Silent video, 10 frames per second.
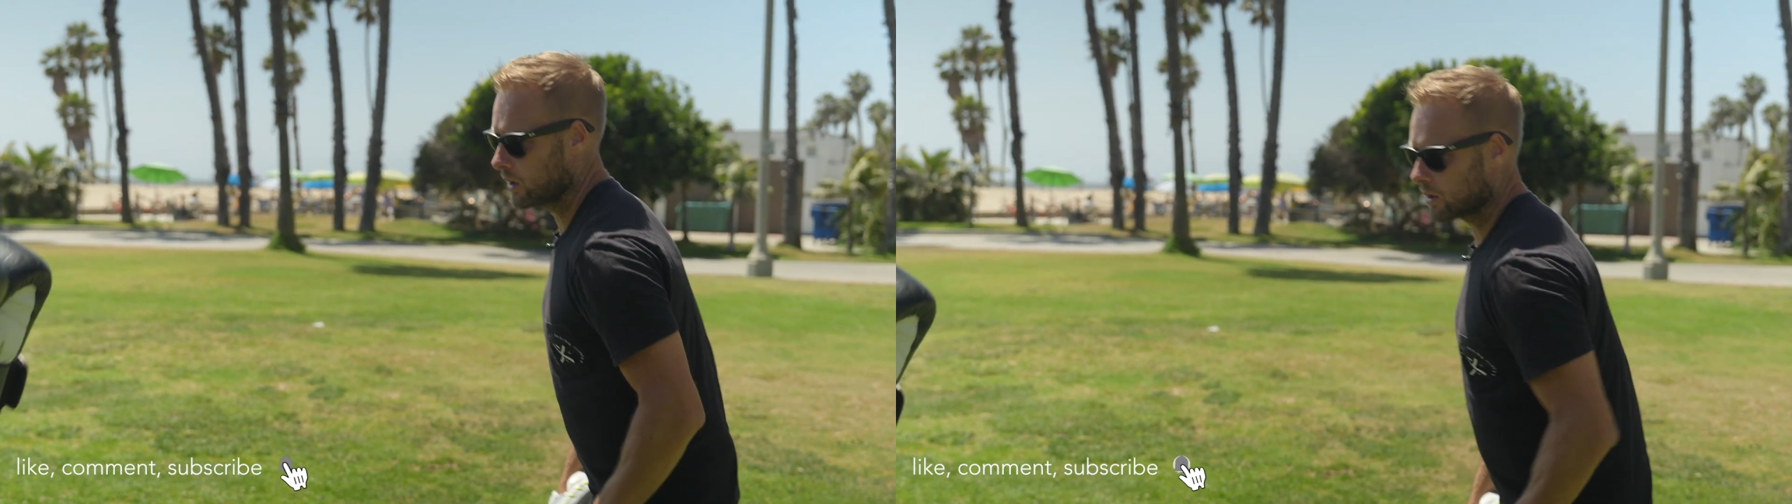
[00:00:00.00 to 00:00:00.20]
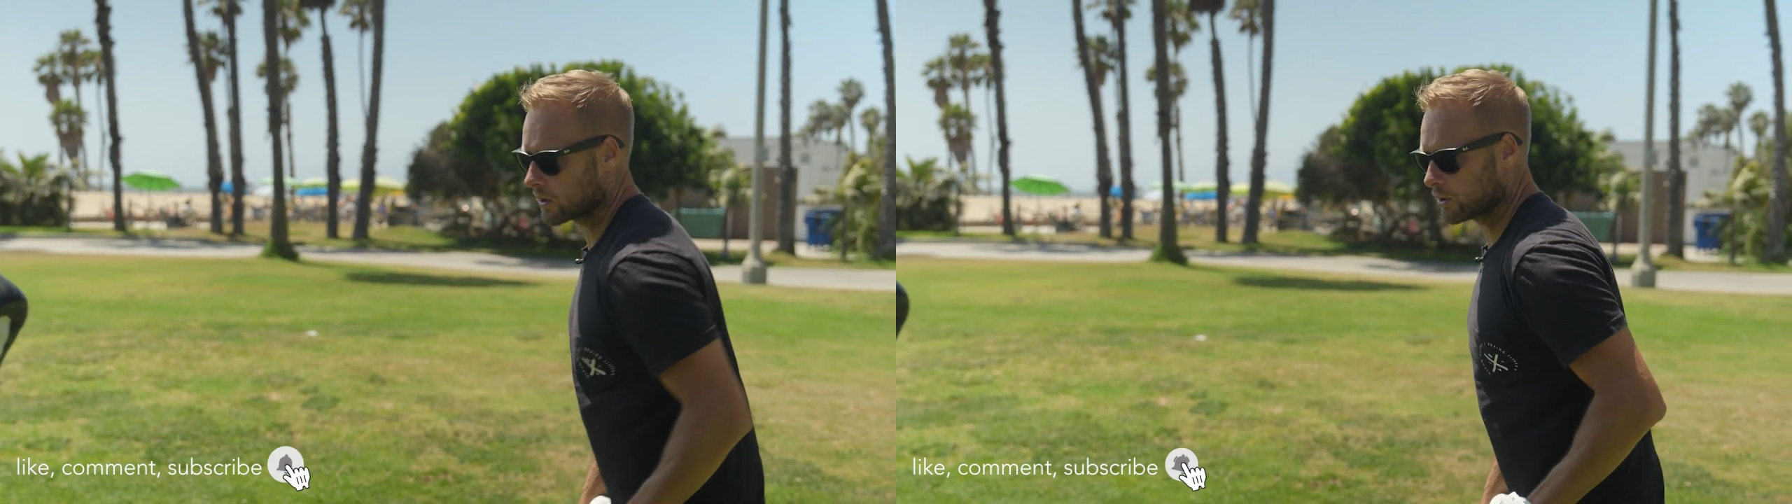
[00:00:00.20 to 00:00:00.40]

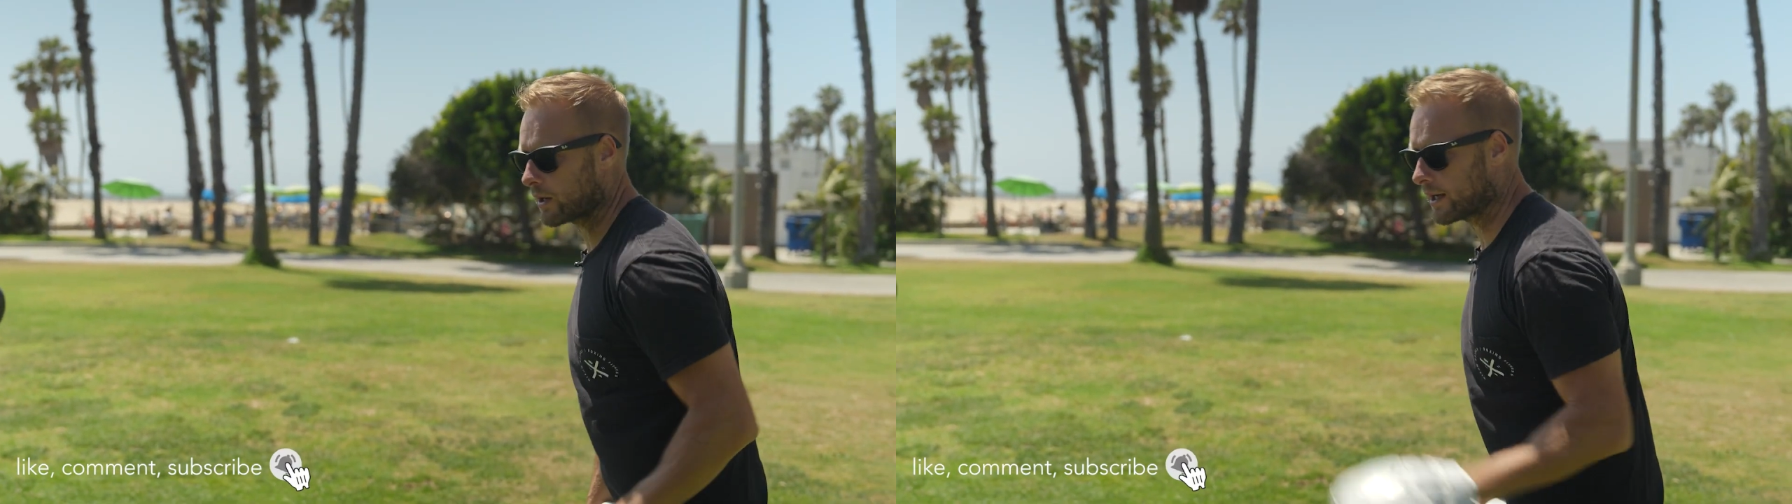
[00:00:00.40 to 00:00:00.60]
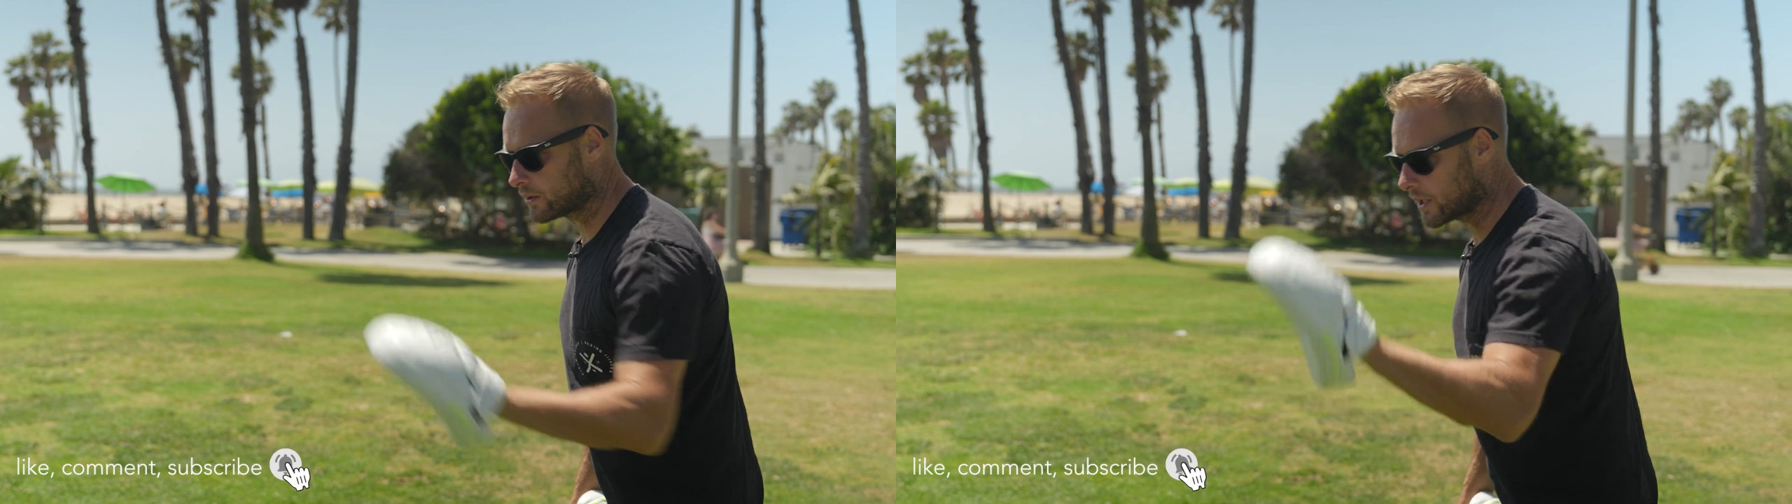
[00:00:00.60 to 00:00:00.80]
So let's
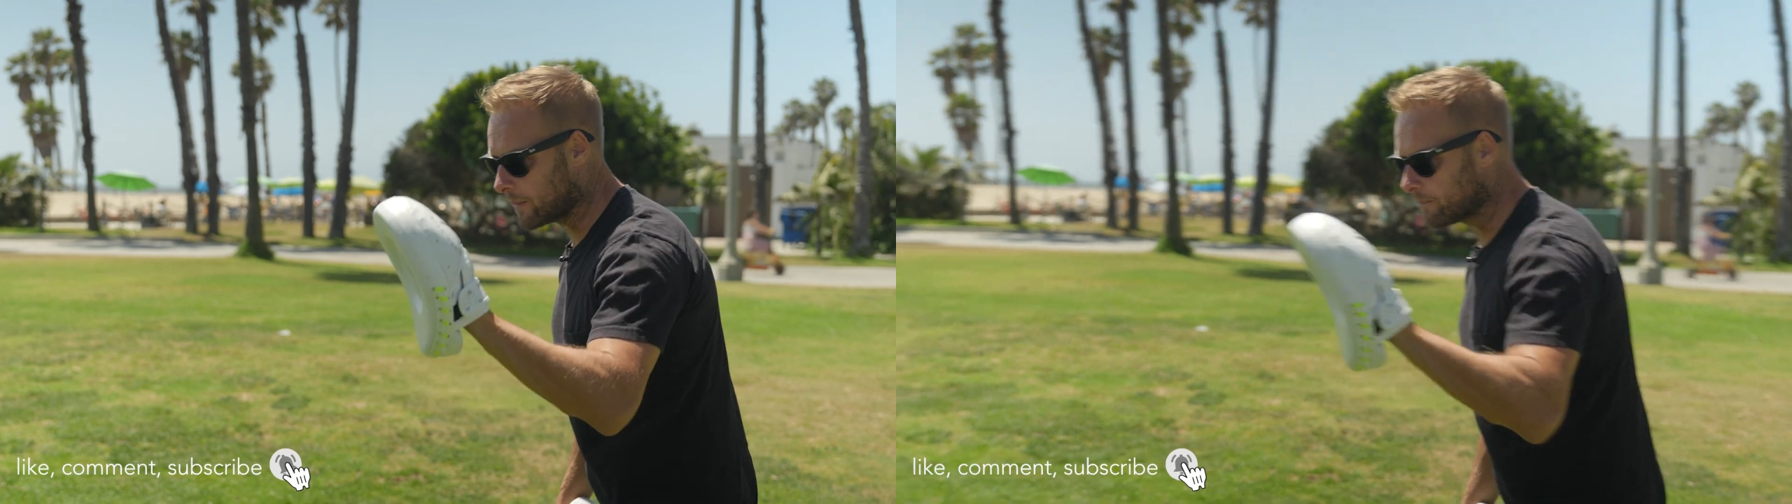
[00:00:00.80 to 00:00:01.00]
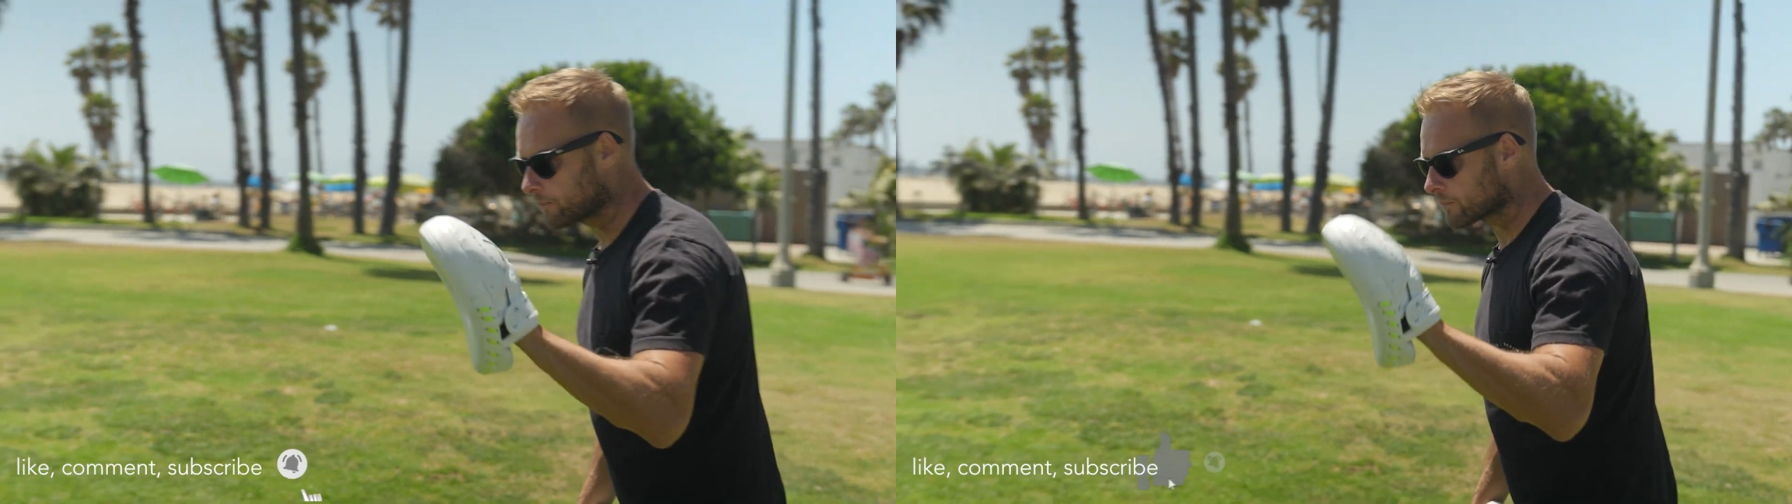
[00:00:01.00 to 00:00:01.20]
try it. Jab,
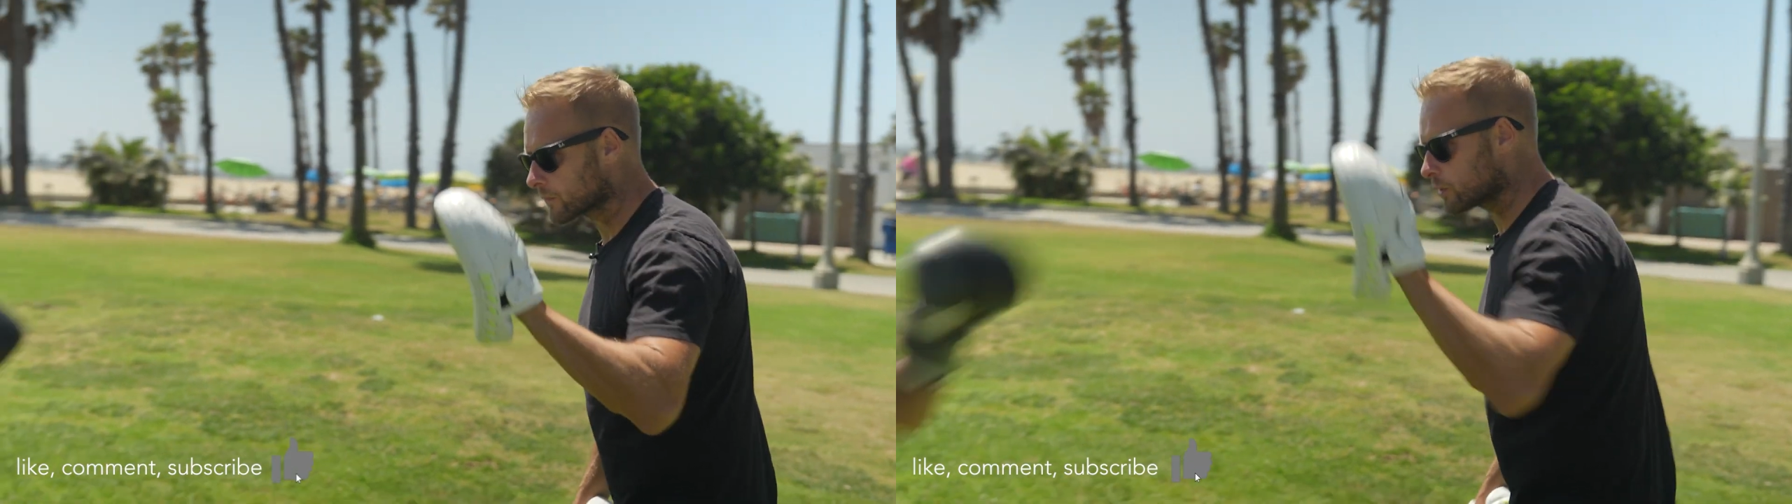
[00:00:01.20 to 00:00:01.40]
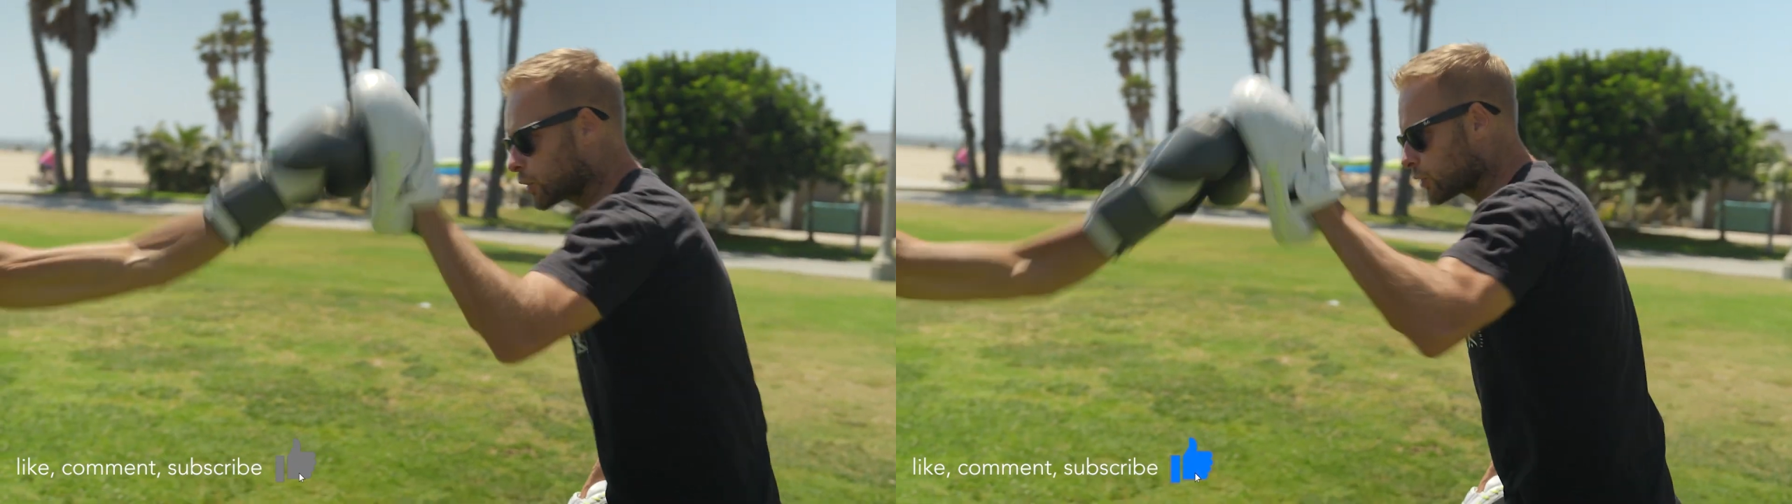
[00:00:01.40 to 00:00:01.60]

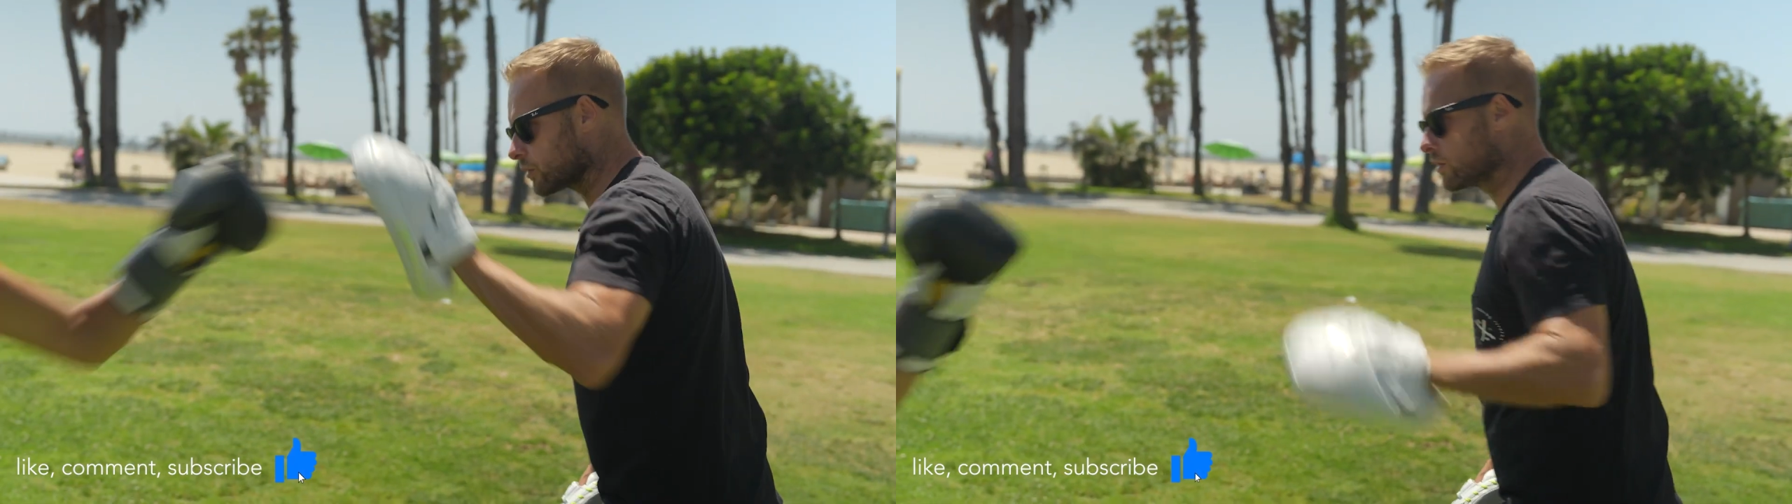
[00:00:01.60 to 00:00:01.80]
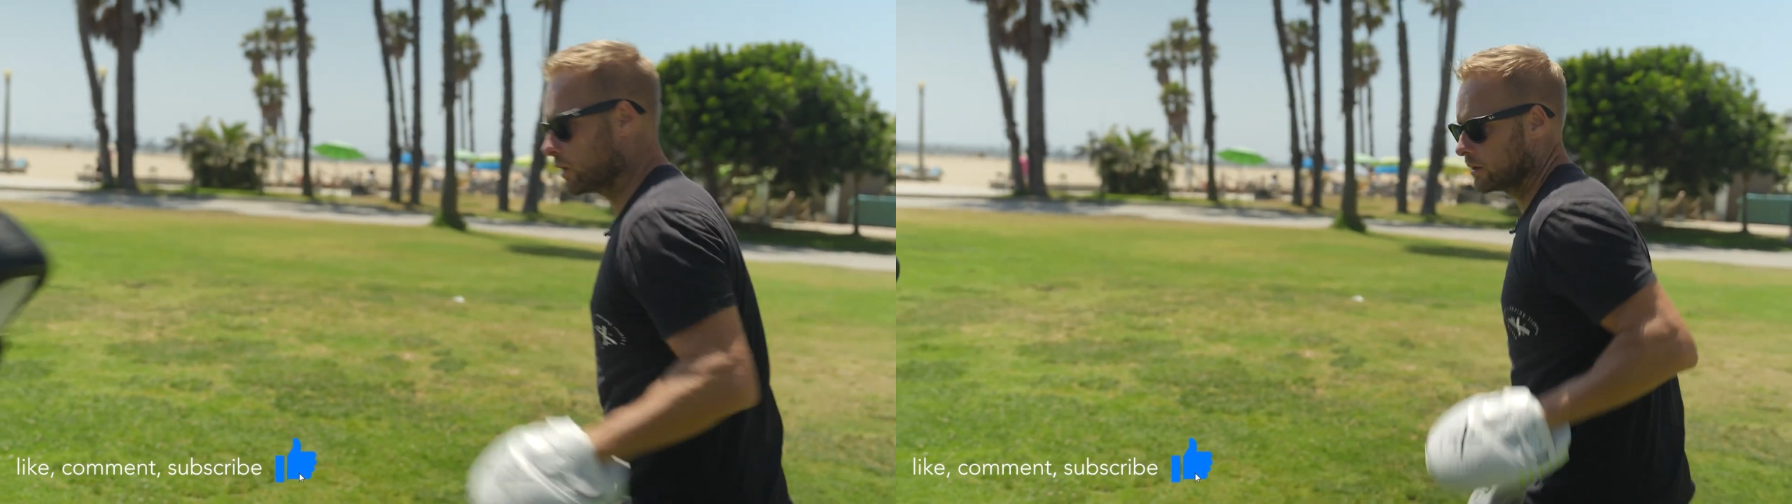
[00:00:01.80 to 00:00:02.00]

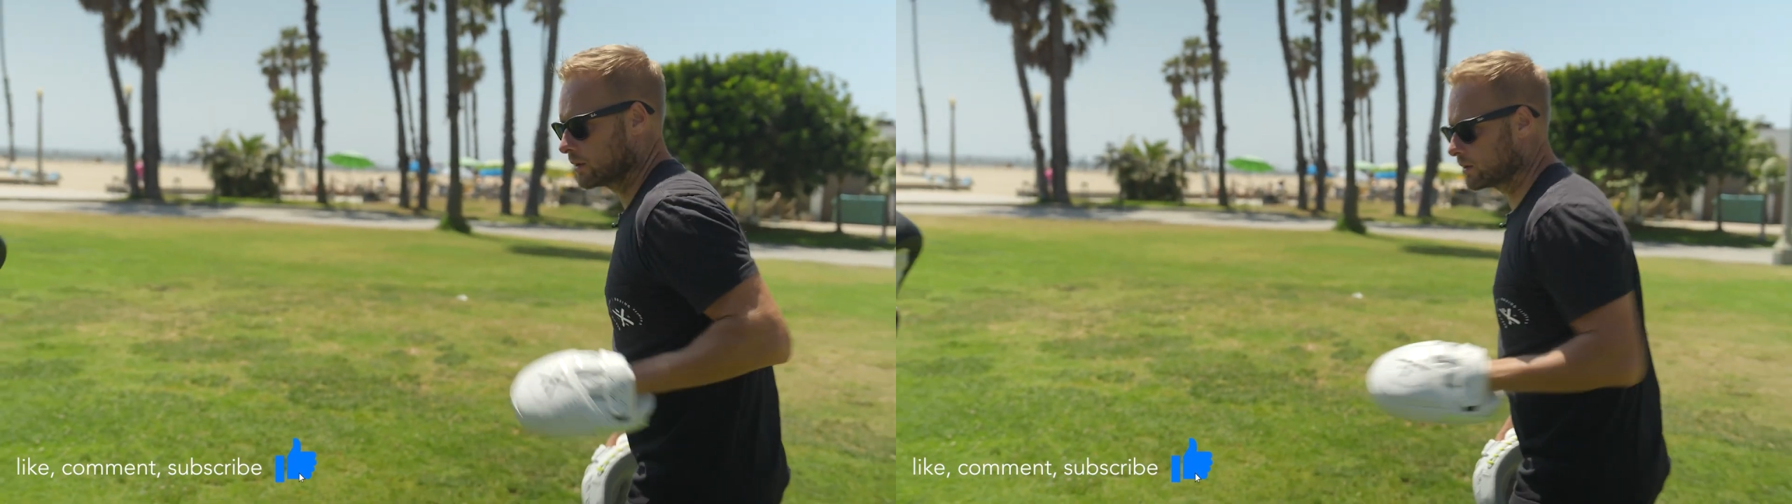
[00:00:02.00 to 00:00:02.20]
good.